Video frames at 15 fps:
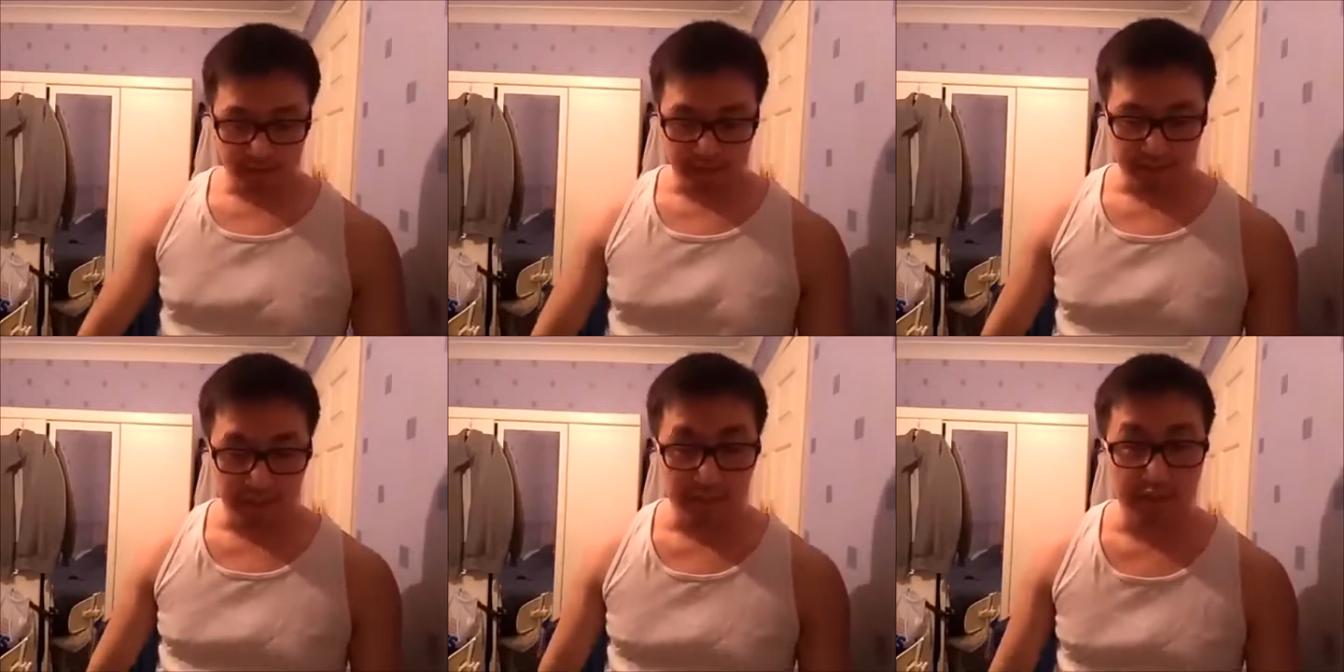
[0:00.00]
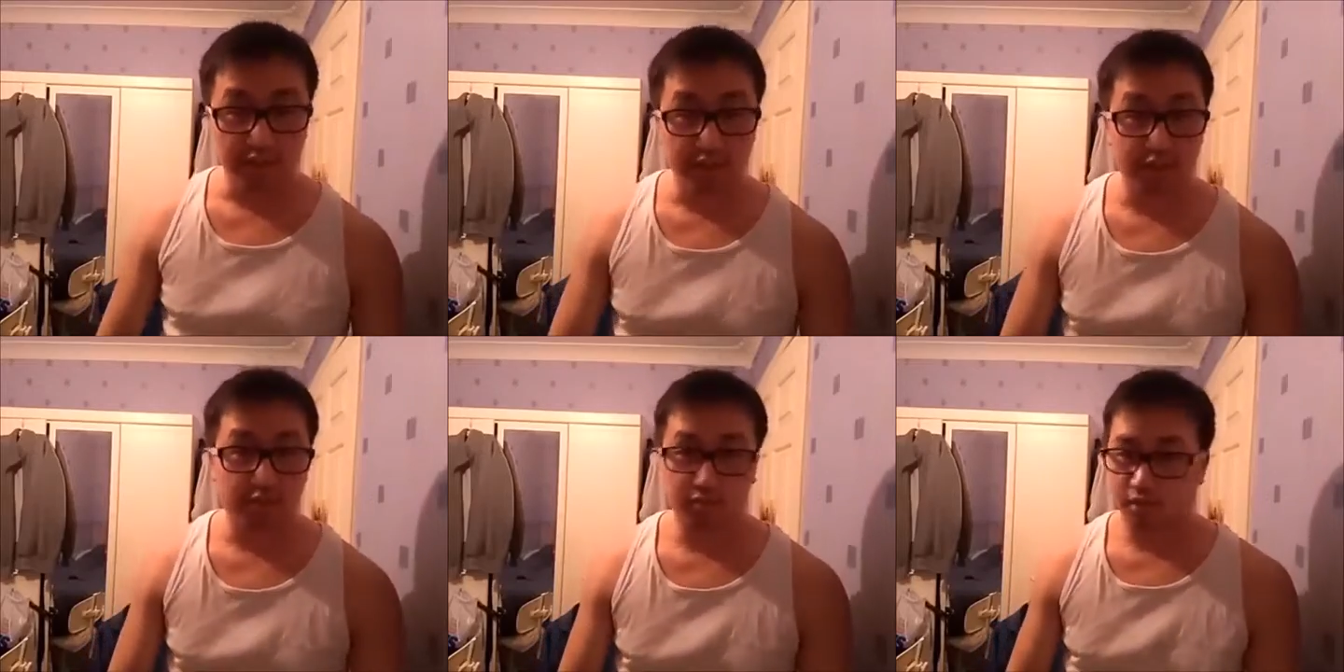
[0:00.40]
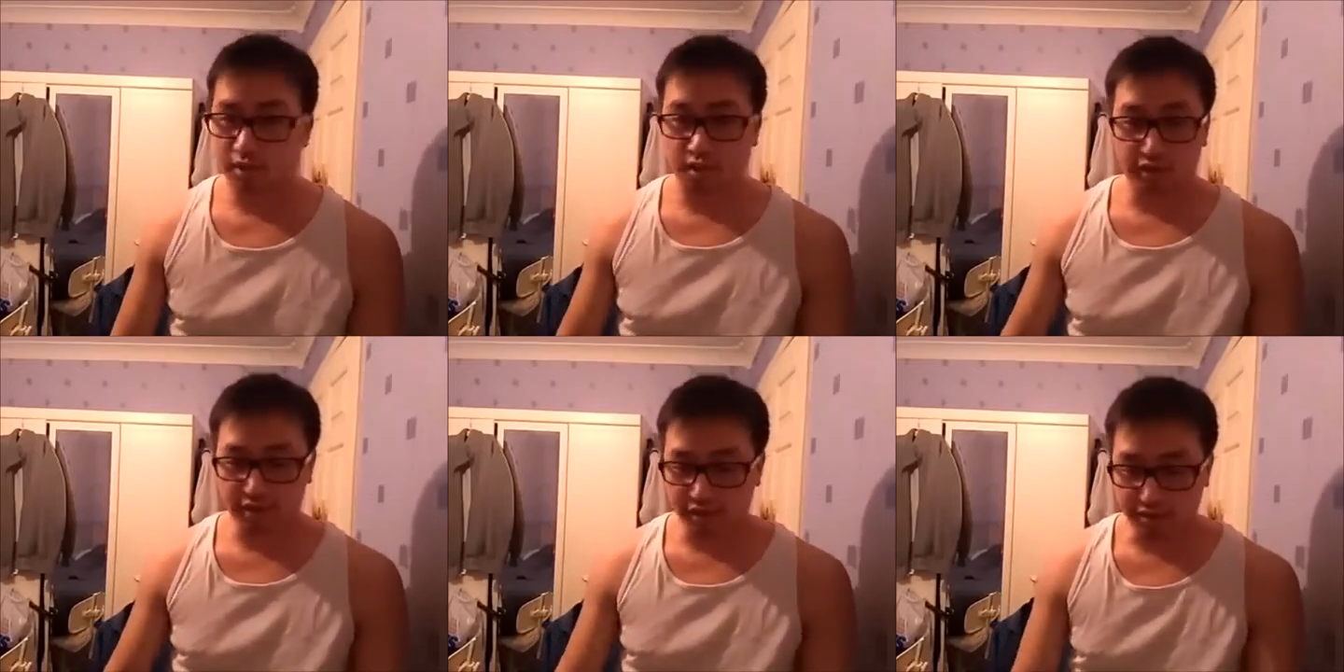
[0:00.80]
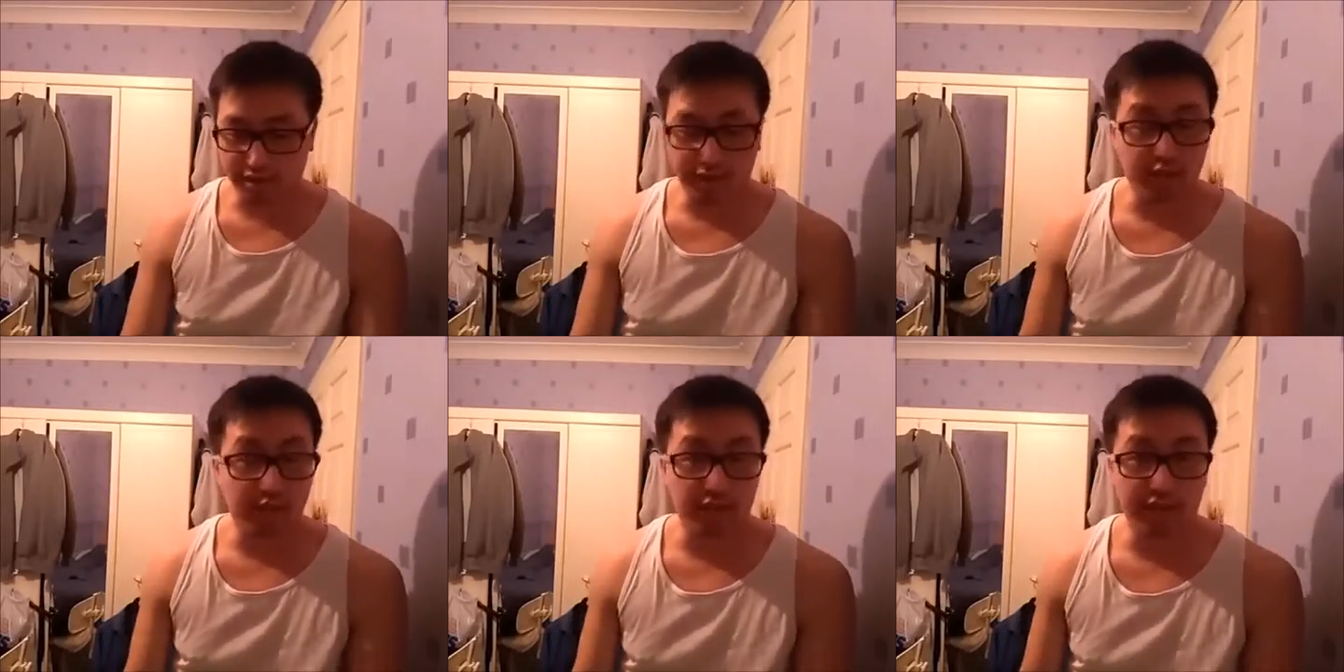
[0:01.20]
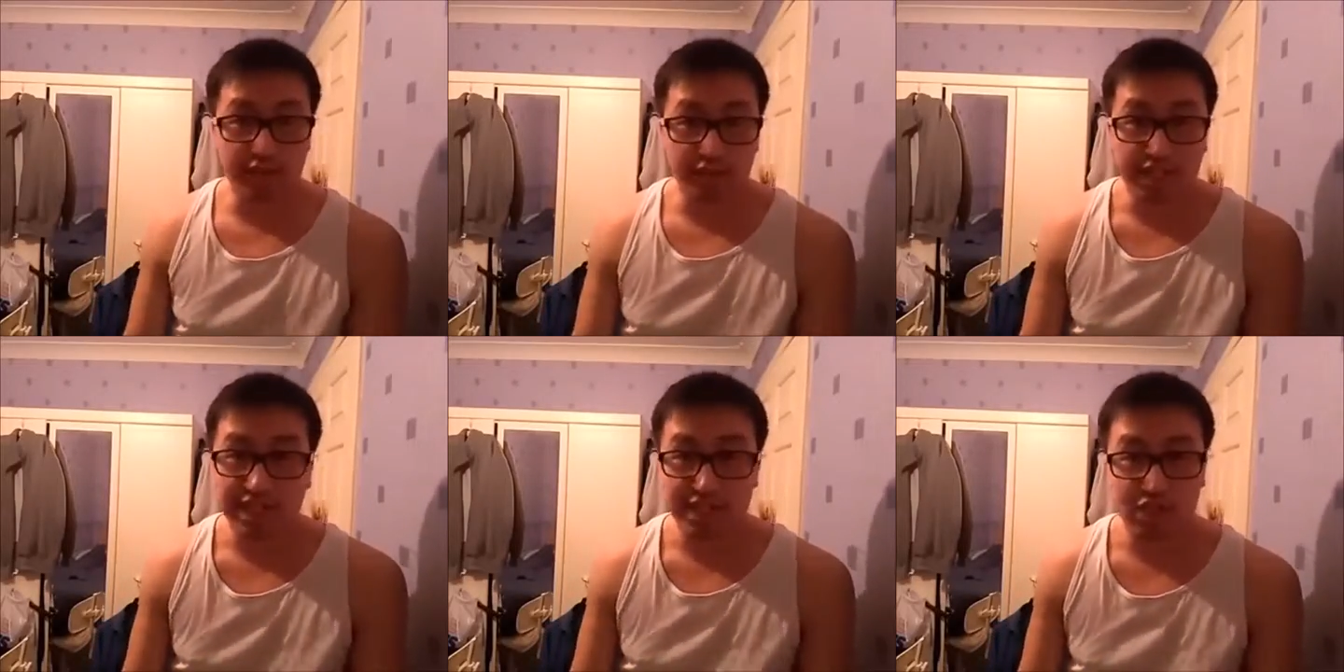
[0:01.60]
Okay, that's with all your
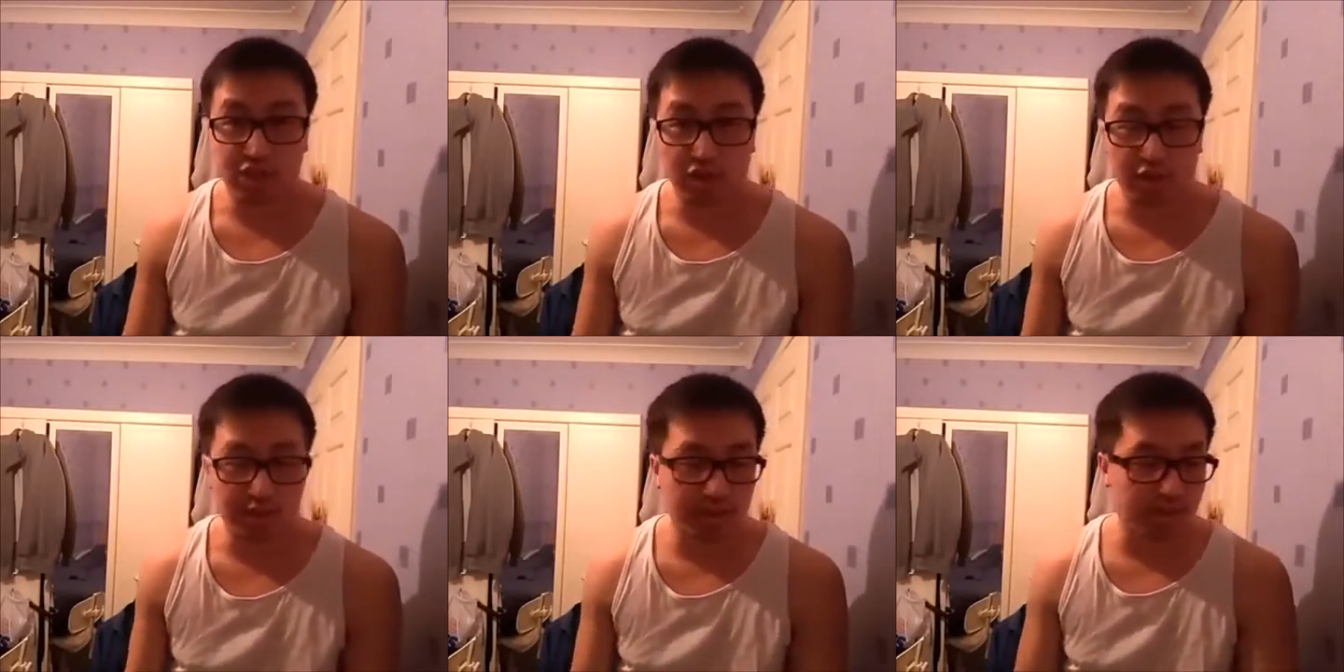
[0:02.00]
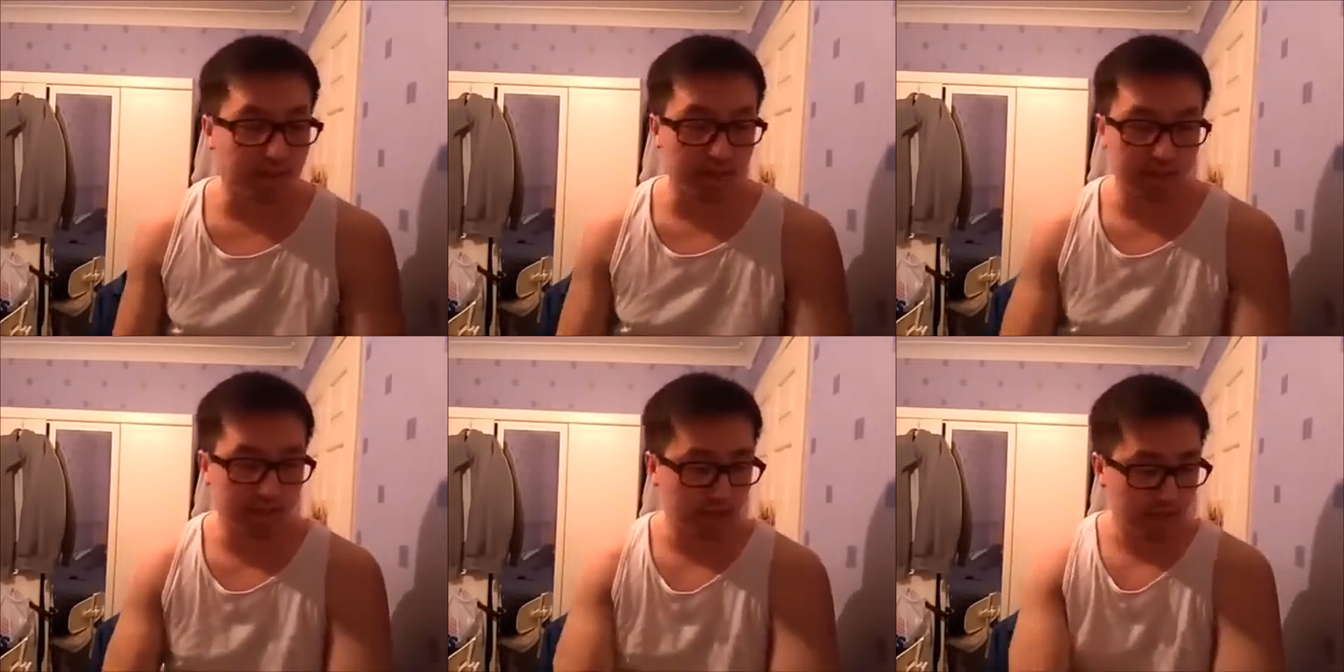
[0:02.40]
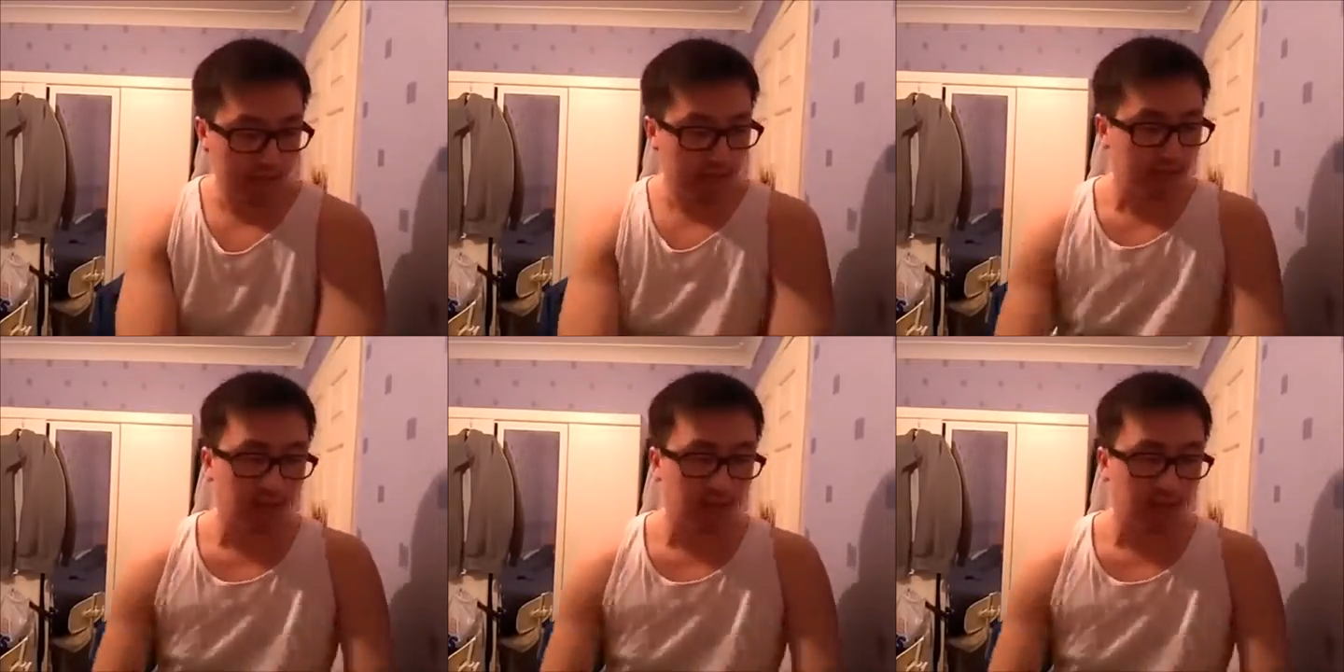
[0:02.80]
knee joints and